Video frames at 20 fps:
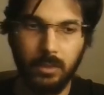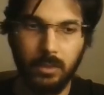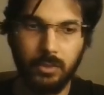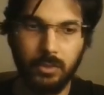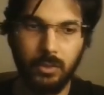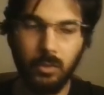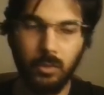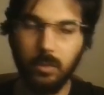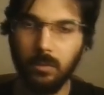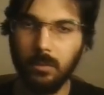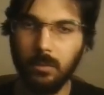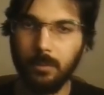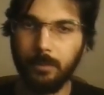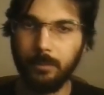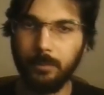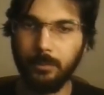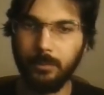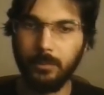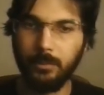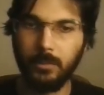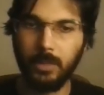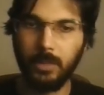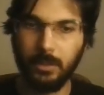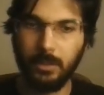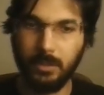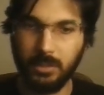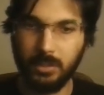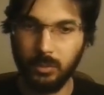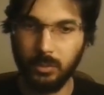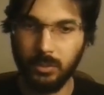So
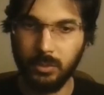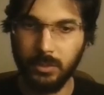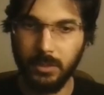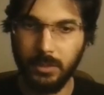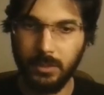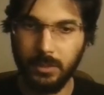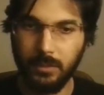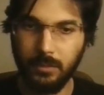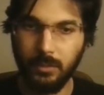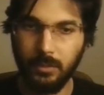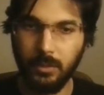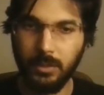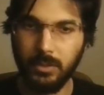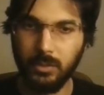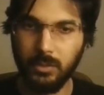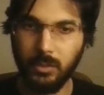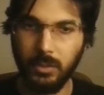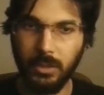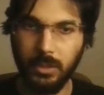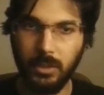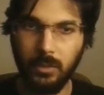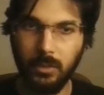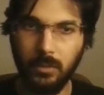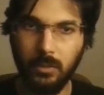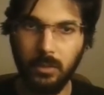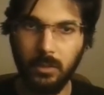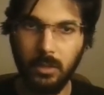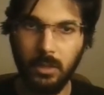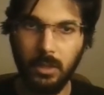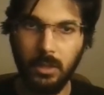this was it for this
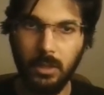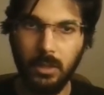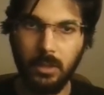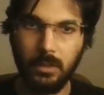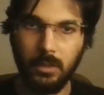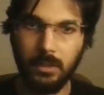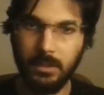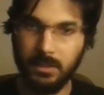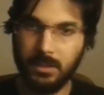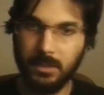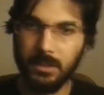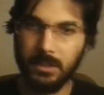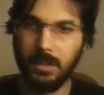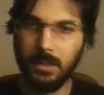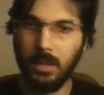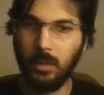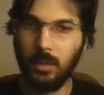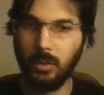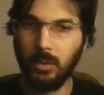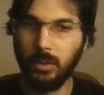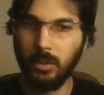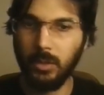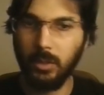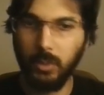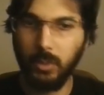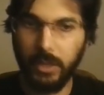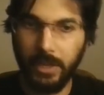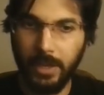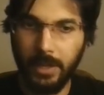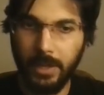video. This is how you
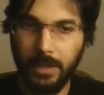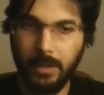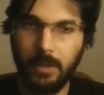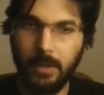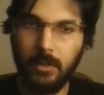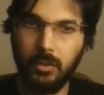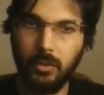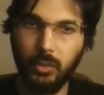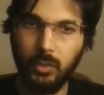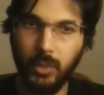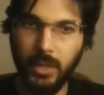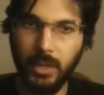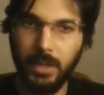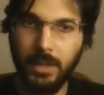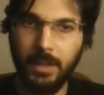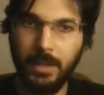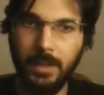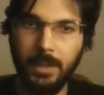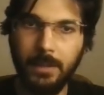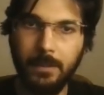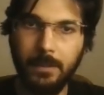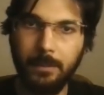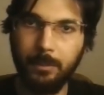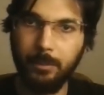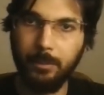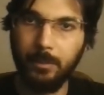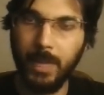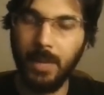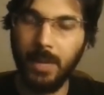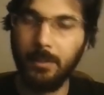can create three D
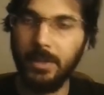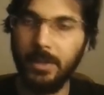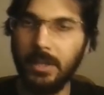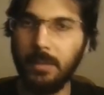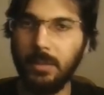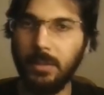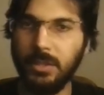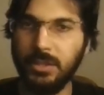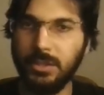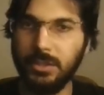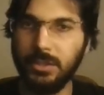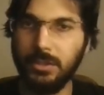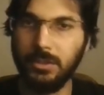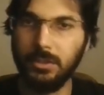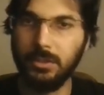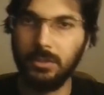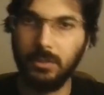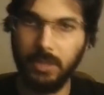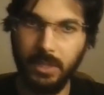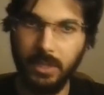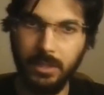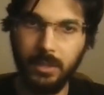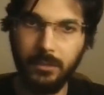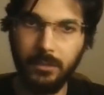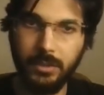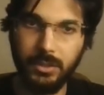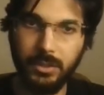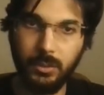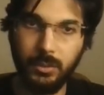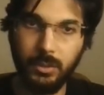map animations in
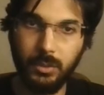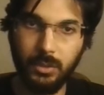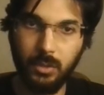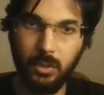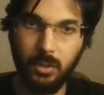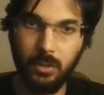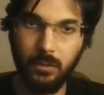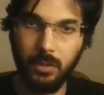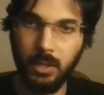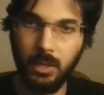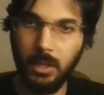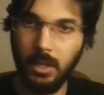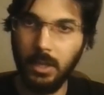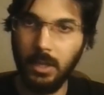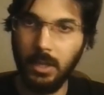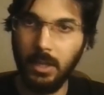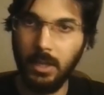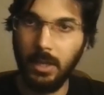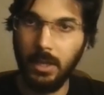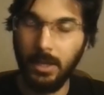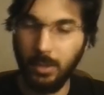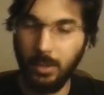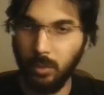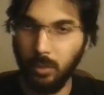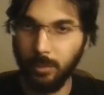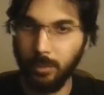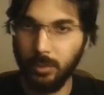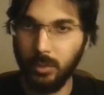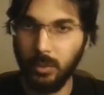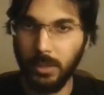DaVinci Resolve. I
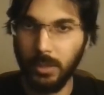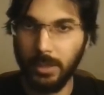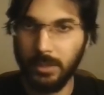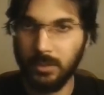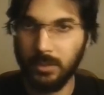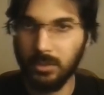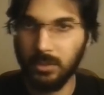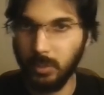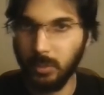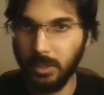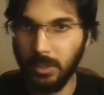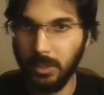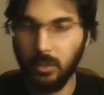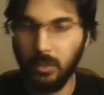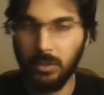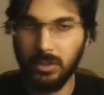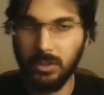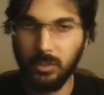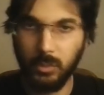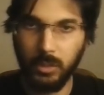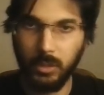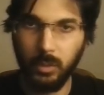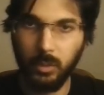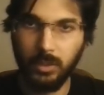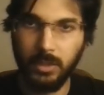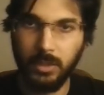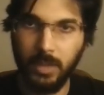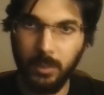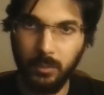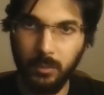hope you liked this video. This video
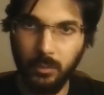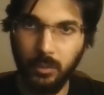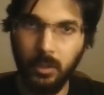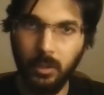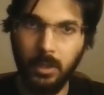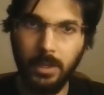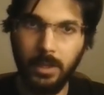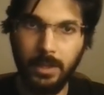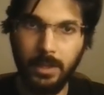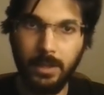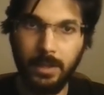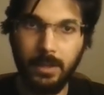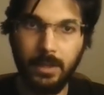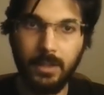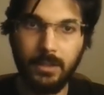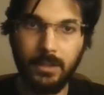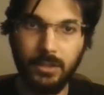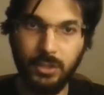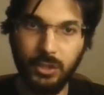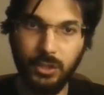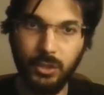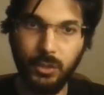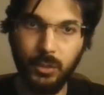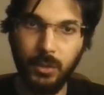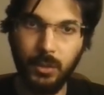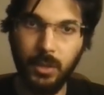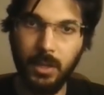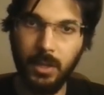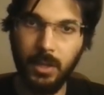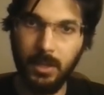was helpful, and I'll see
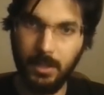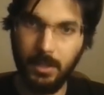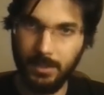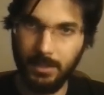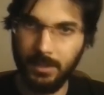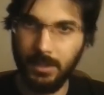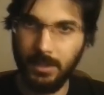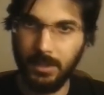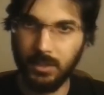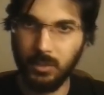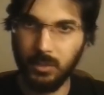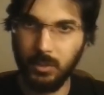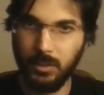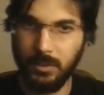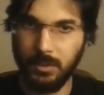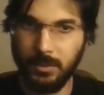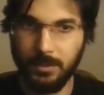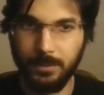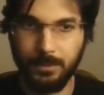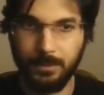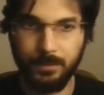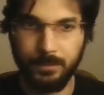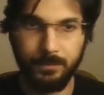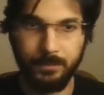you in the next one.